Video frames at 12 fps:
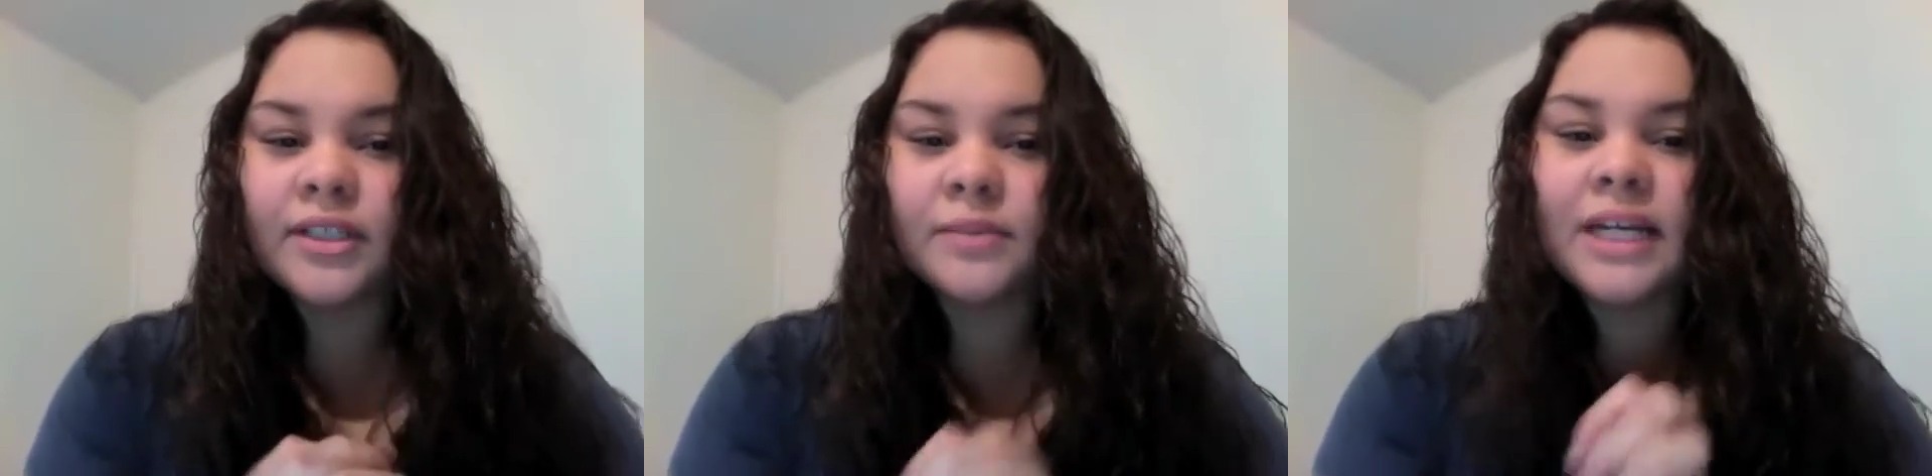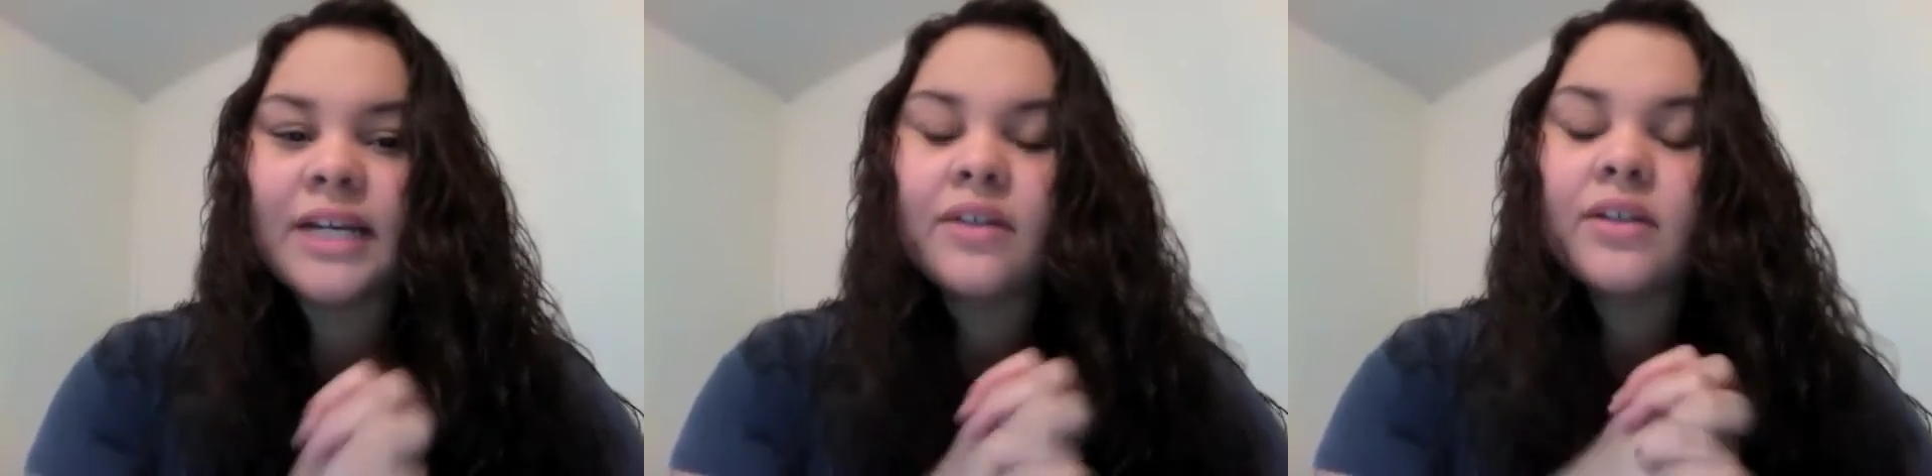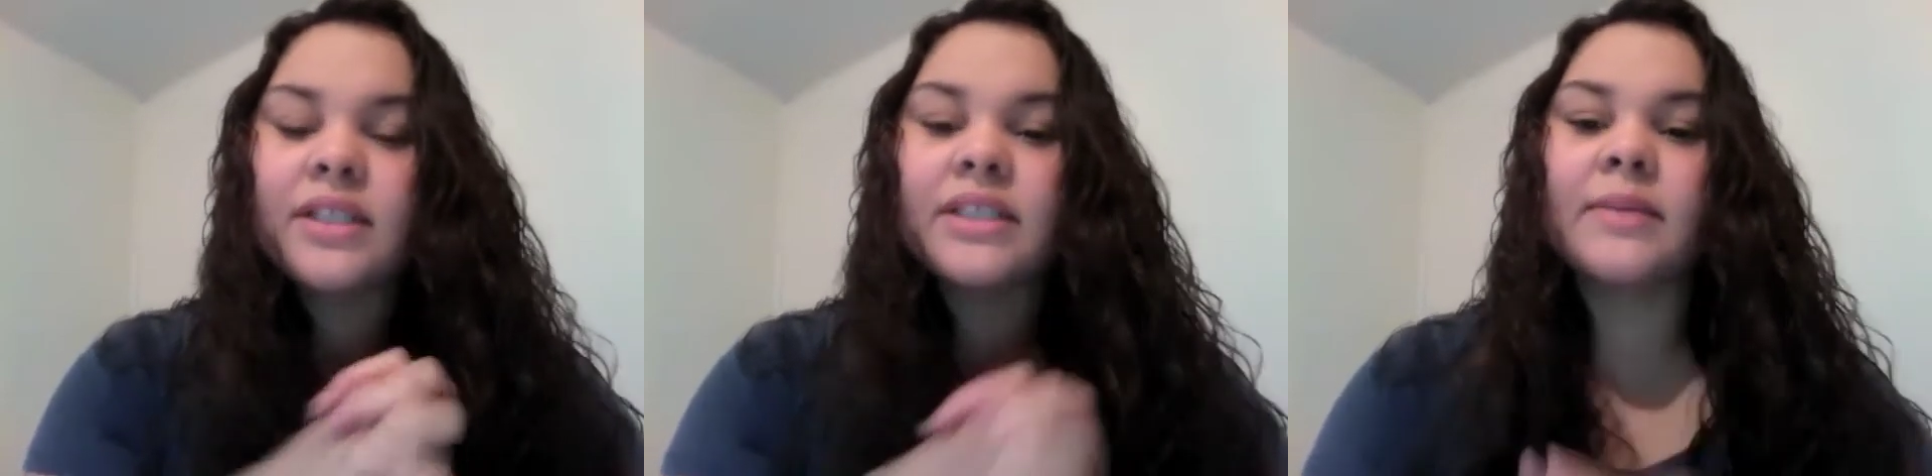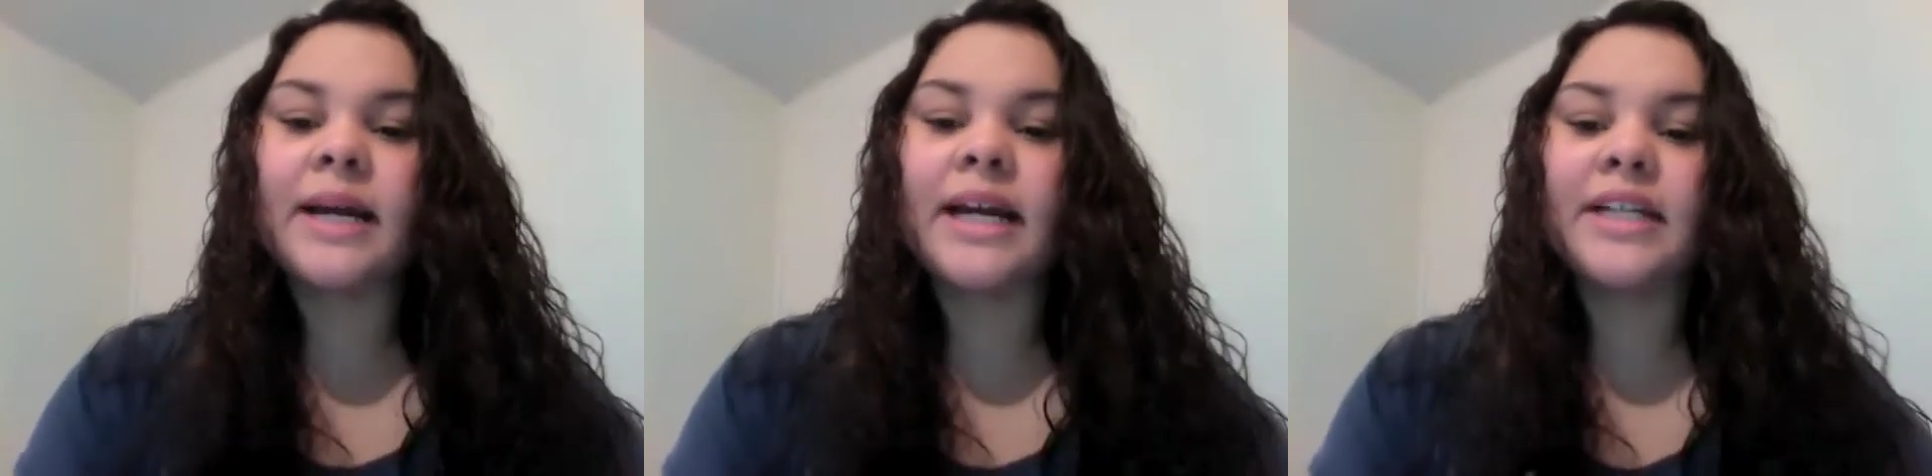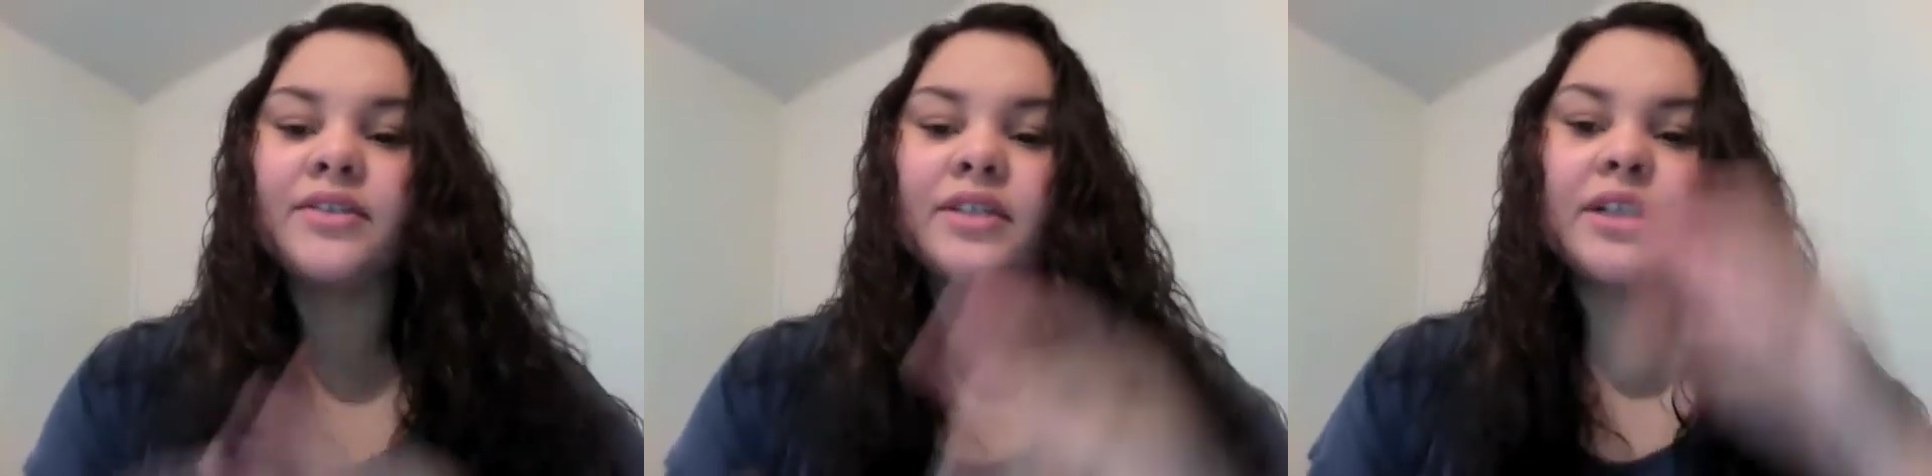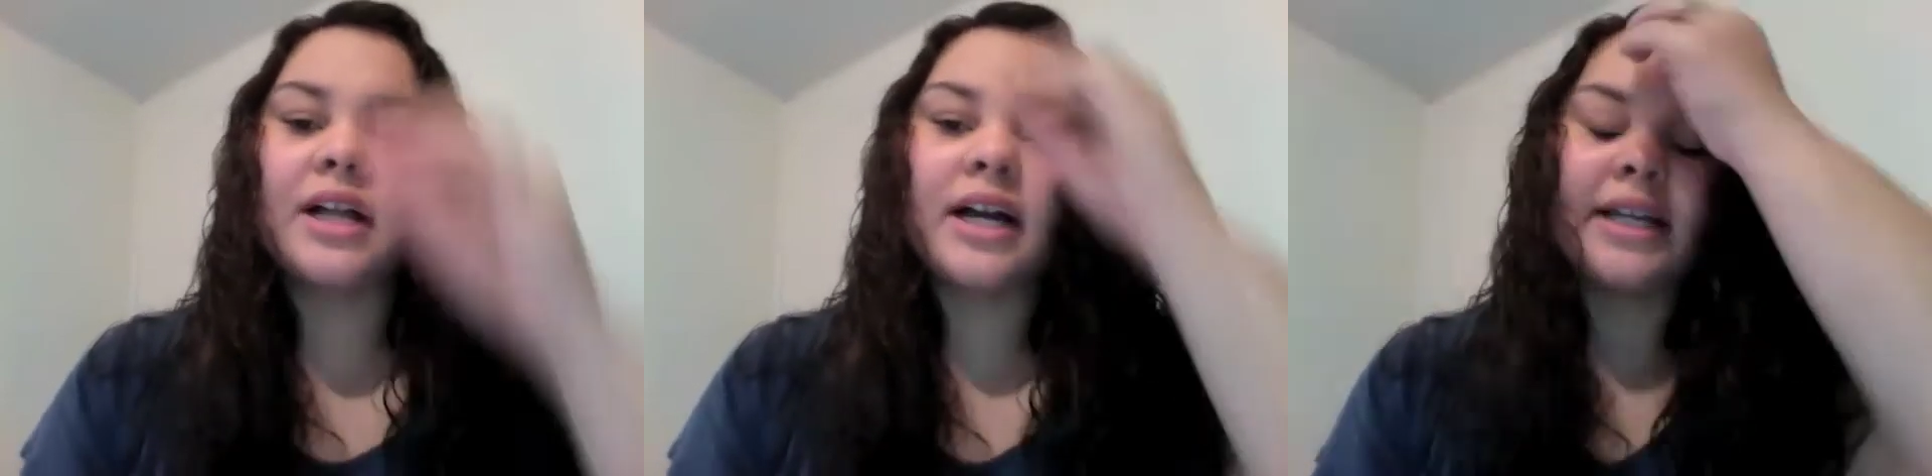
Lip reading: but I don't listen to my iTunes a lot.